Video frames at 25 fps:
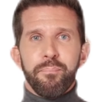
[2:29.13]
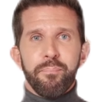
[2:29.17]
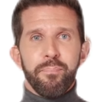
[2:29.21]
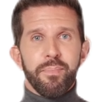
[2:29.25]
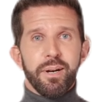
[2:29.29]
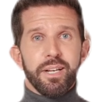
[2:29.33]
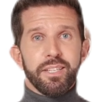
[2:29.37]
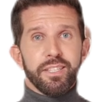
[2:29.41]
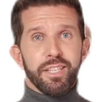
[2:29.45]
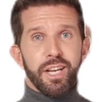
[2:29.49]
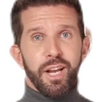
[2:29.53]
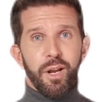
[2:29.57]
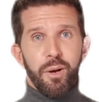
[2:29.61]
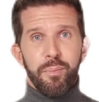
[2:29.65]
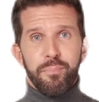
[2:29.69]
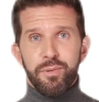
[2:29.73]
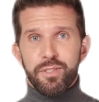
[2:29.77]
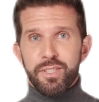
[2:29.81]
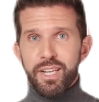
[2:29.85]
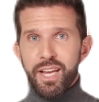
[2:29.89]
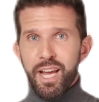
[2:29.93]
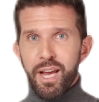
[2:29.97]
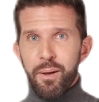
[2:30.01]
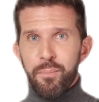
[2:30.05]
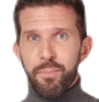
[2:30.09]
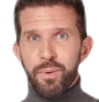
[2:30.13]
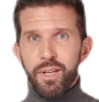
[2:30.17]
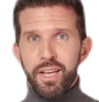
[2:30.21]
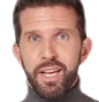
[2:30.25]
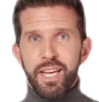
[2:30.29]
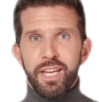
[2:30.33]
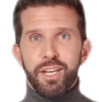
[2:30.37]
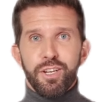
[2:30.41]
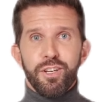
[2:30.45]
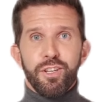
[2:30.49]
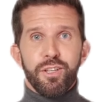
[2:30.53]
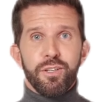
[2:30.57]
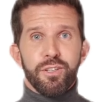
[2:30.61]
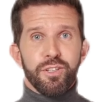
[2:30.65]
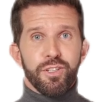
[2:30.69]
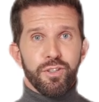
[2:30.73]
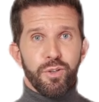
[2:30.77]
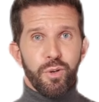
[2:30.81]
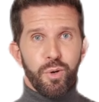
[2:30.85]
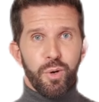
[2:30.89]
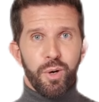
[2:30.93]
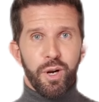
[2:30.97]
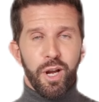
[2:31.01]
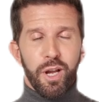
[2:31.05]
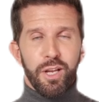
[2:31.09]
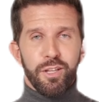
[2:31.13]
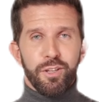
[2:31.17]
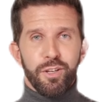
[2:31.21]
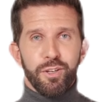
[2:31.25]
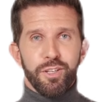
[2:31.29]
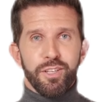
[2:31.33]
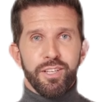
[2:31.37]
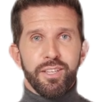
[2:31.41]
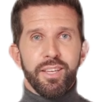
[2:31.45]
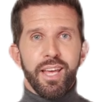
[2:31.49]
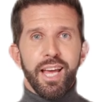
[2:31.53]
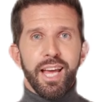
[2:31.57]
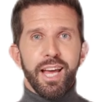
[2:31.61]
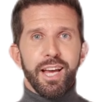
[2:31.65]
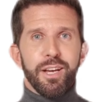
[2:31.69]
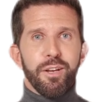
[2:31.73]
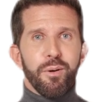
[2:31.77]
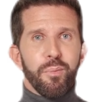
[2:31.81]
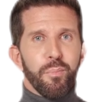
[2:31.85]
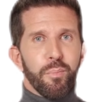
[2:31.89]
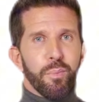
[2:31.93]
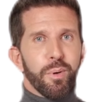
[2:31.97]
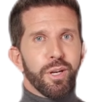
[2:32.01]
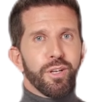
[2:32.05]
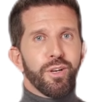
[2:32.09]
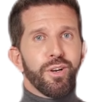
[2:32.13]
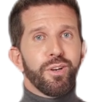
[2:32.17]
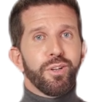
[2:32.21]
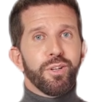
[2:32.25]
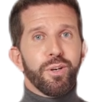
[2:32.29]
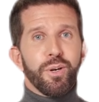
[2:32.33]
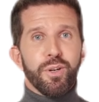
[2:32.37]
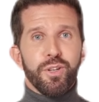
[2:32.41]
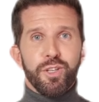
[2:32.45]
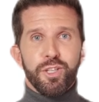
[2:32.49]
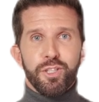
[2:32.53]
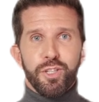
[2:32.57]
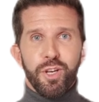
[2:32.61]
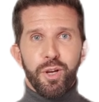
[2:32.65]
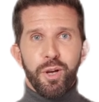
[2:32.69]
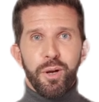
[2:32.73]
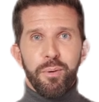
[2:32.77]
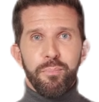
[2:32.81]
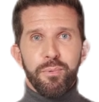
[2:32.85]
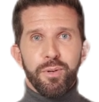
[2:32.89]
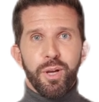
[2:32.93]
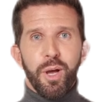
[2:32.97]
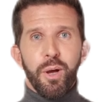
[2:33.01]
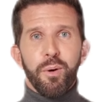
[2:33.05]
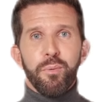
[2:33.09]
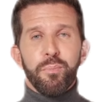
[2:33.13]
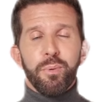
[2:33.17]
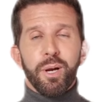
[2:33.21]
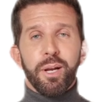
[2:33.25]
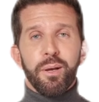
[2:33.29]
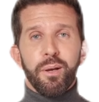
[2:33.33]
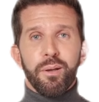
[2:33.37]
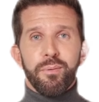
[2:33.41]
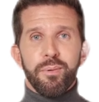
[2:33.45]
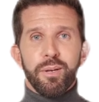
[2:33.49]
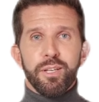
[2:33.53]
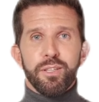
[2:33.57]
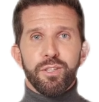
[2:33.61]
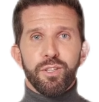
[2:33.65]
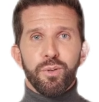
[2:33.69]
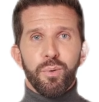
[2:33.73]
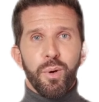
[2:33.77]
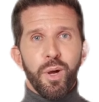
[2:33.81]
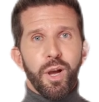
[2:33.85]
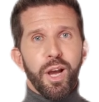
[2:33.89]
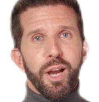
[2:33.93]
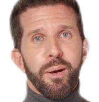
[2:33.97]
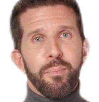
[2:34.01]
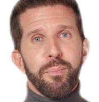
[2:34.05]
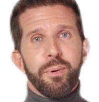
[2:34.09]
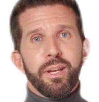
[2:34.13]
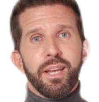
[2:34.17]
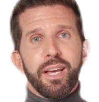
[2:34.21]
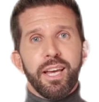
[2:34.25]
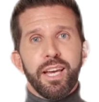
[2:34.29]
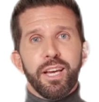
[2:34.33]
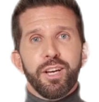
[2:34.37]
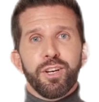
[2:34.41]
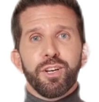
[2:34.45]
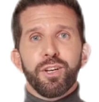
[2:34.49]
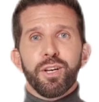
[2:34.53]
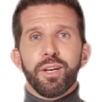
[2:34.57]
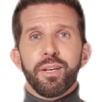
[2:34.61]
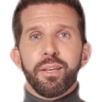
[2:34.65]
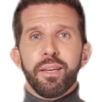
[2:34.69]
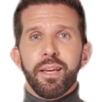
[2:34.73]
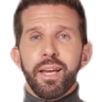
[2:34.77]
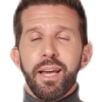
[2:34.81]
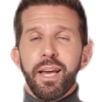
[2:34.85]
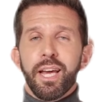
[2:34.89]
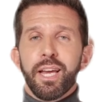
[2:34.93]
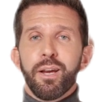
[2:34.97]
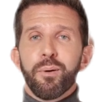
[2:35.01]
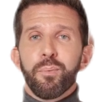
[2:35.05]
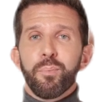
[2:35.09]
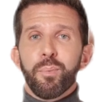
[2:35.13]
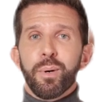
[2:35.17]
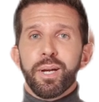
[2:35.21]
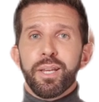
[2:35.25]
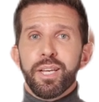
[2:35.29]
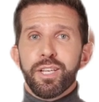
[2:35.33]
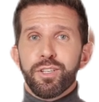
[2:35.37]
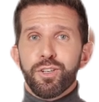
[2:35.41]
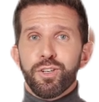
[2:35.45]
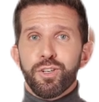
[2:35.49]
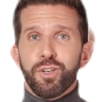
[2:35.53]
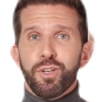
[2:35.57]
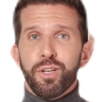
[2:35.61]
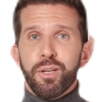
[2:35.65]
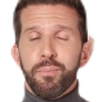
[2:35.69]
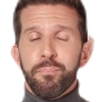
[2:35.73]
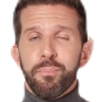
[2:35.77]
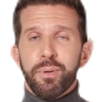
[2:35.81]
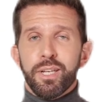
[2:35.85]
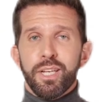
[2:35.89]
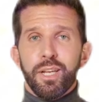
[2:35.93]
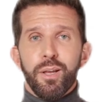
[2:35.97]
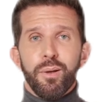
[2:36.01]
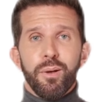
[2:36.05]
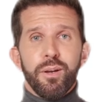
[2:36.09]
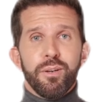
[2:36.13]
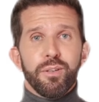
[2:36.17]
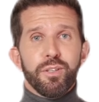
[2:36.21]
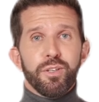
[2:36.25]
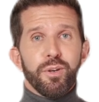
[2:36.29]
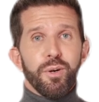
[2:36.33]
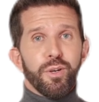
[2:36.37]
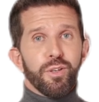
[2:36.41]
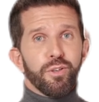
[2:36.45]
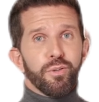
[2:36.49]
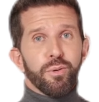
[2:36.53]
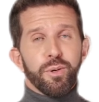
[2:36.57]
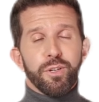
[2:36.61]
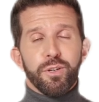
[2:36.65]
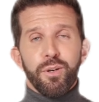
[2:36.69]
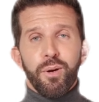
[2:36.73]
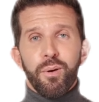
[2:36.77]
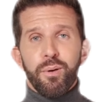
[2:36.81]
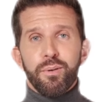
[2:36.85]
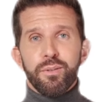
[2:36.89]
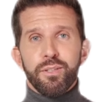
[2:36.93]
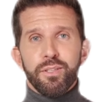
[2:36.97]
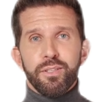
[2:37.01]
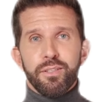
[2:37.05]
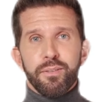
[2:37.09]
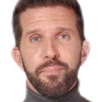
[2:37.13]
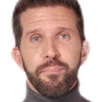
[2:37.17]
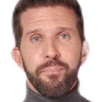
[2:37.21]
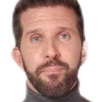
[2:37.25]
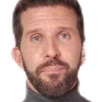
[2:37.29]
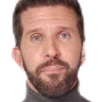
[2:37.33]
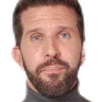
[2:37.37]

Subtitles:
This helps the application store understand which search terms are relevant to our application and when it should appear in search results.